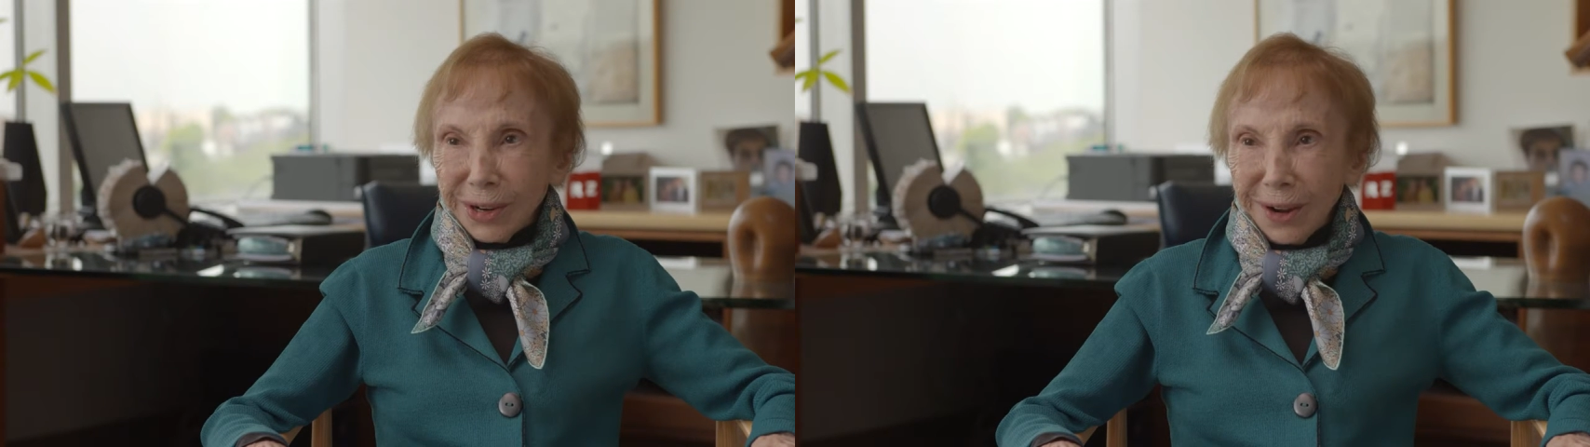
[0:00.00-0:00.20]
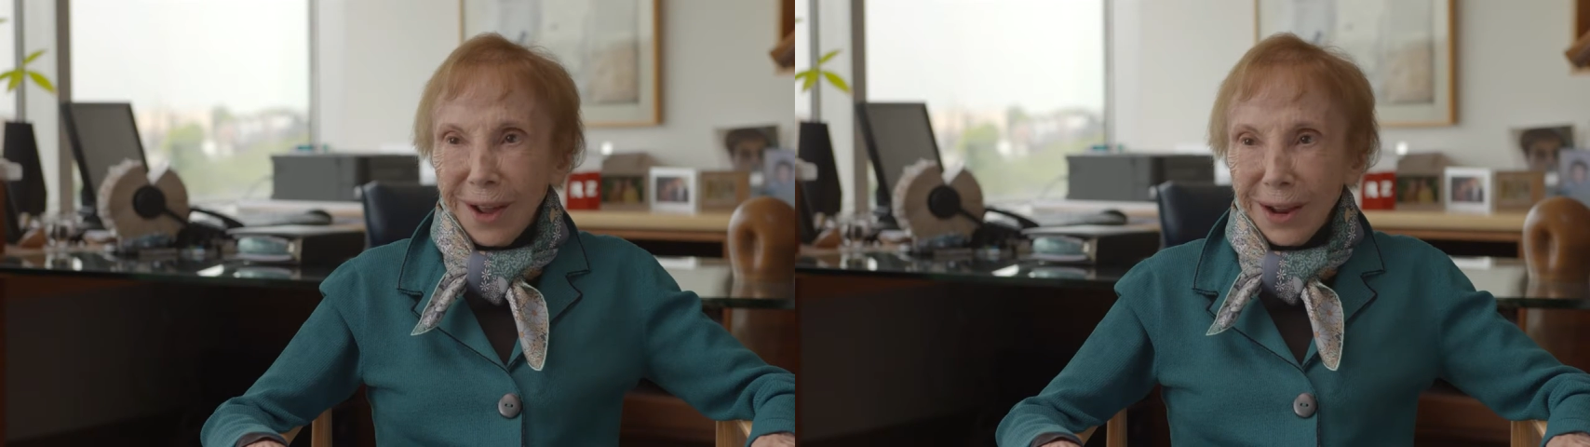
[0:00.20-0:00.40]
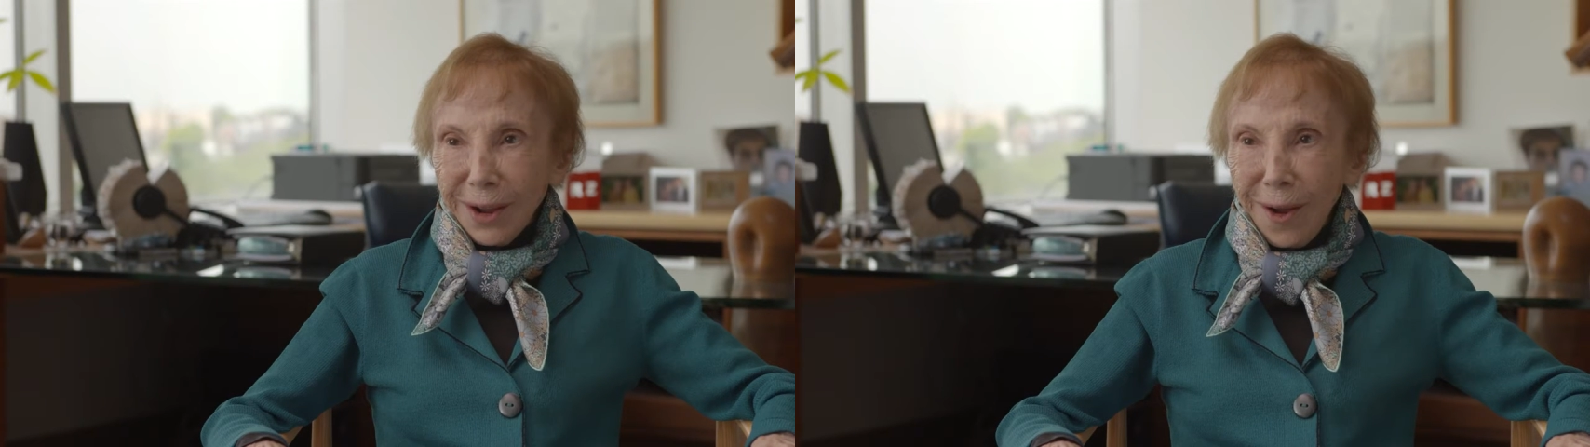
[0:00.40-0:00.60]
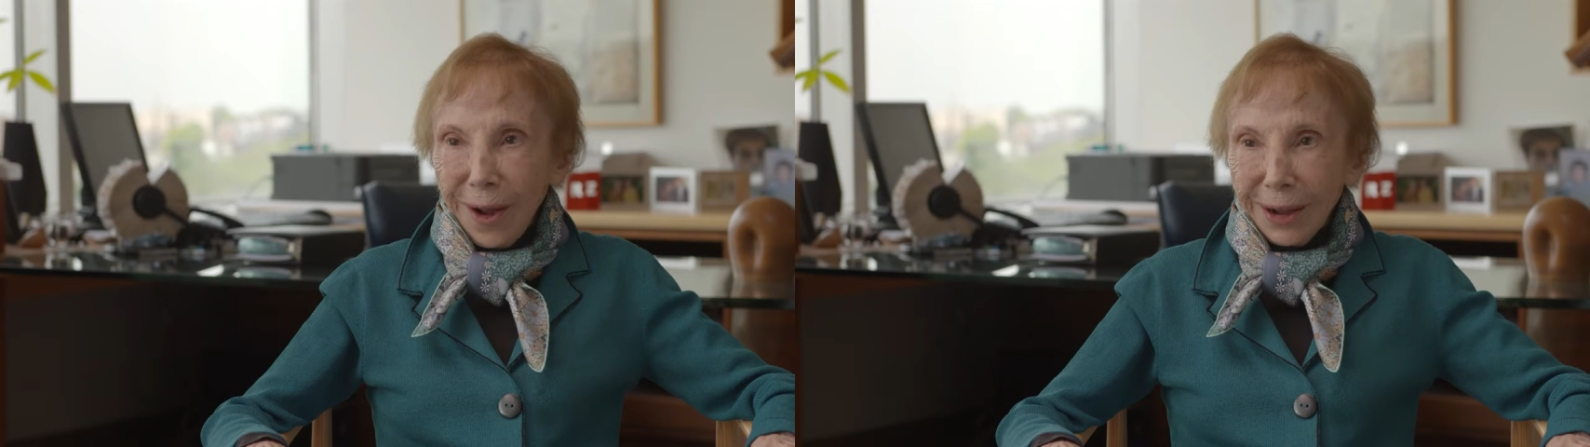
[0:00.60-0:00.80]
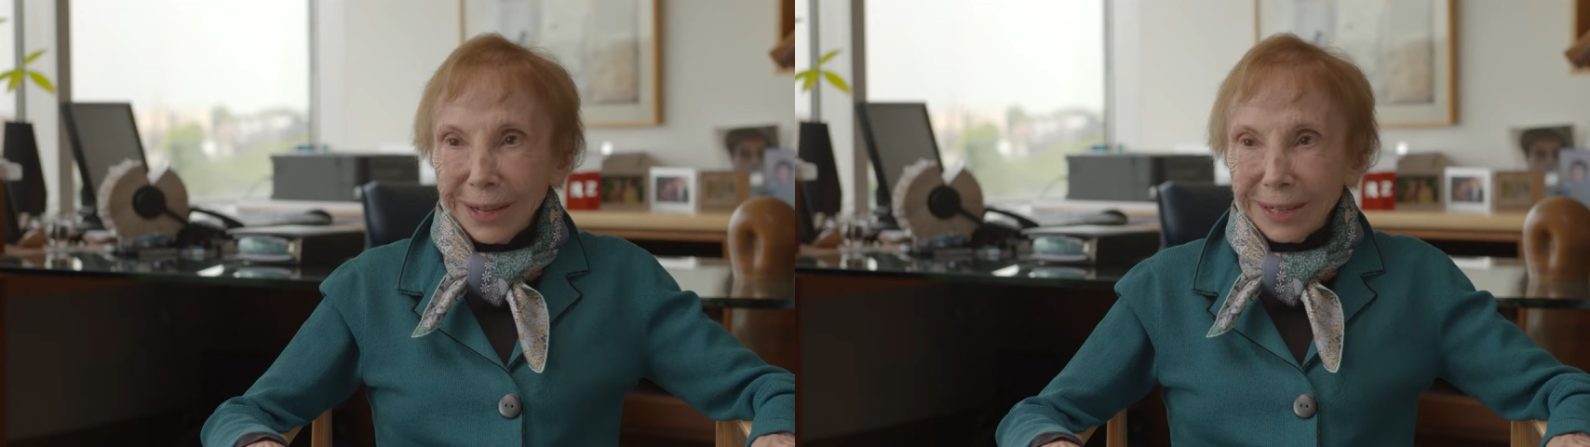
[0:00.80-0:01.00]
to Connie
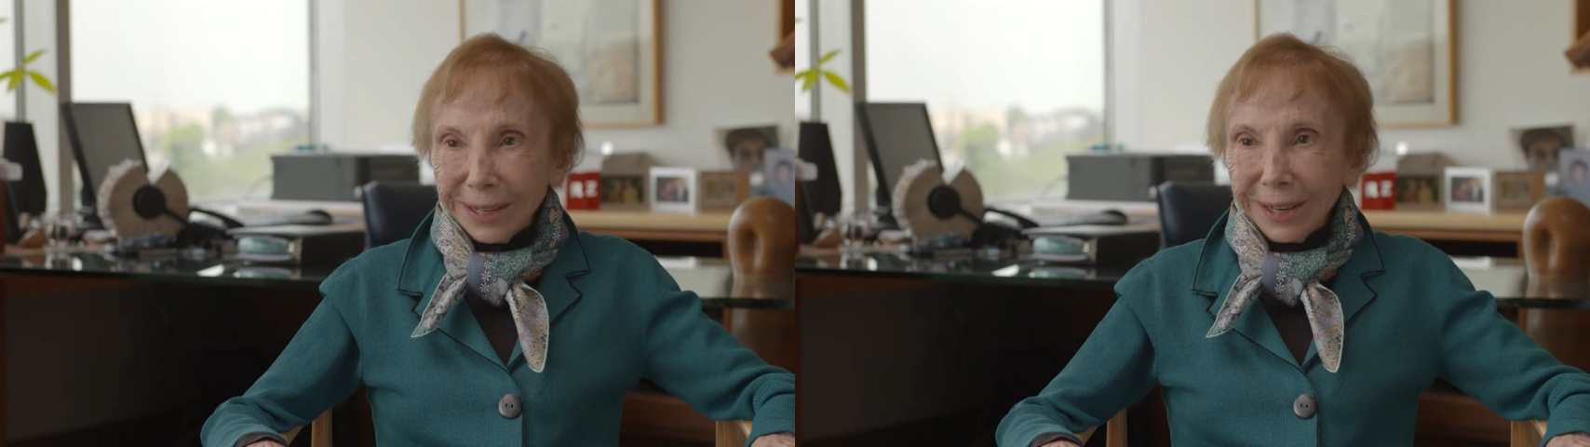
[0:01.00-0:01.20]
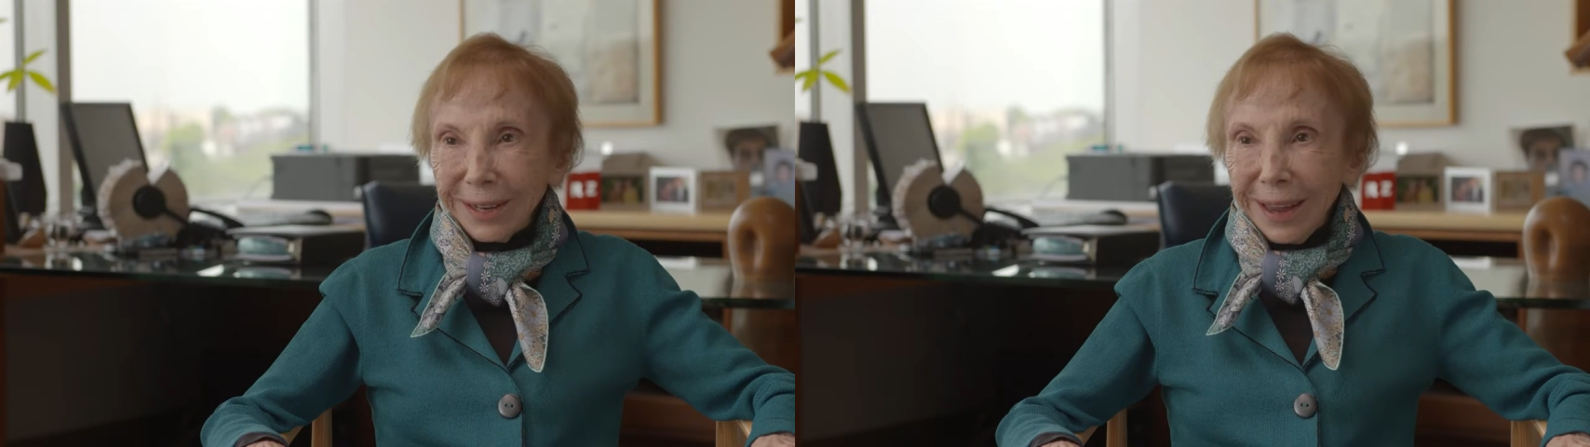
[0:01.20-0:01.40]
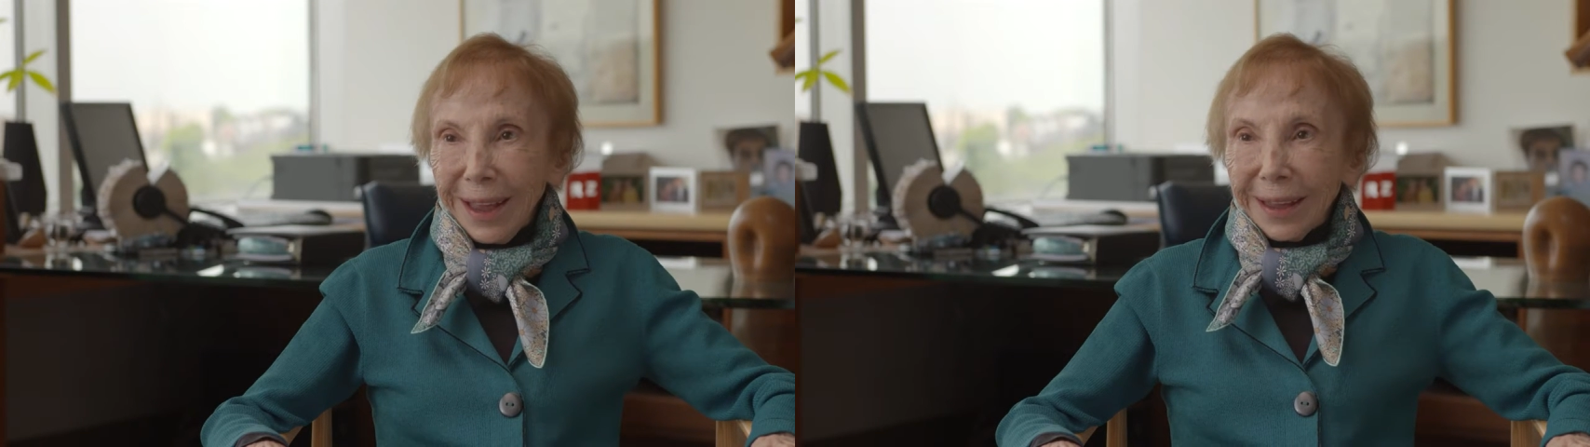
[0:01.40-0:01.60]
Hawkins, and